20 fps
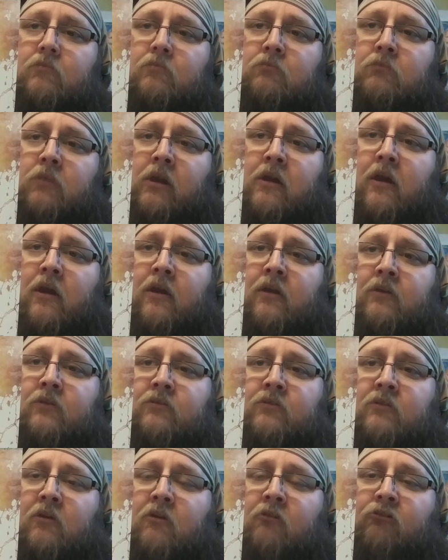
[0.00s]

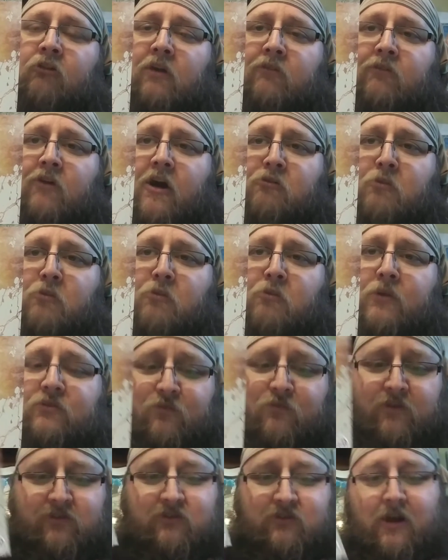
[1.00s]
because Ring of Honor wants
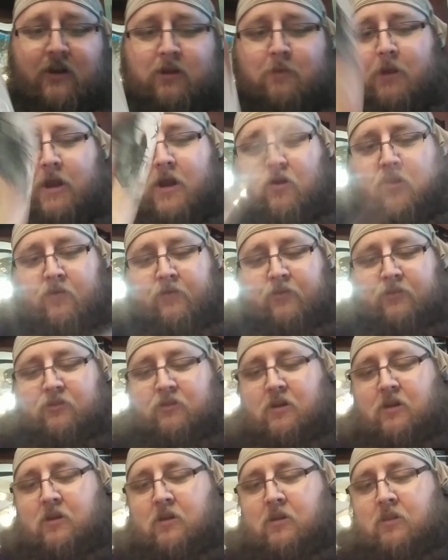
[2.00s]
to re-sign him. Now all of a
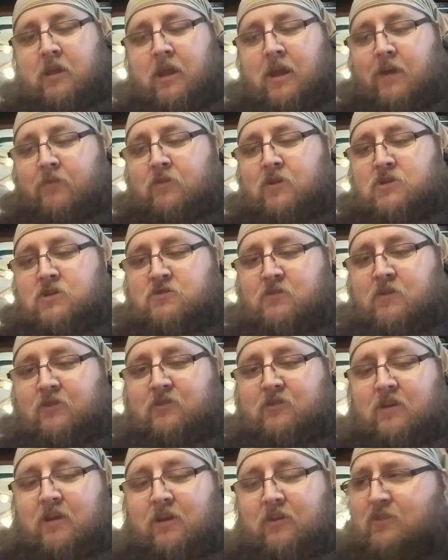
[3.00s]
sudden they have
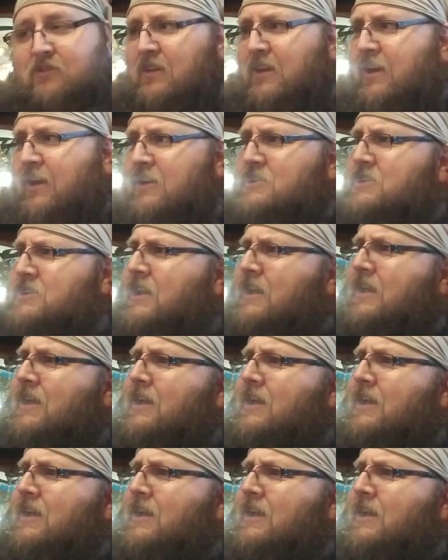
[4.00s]
interest in ACH.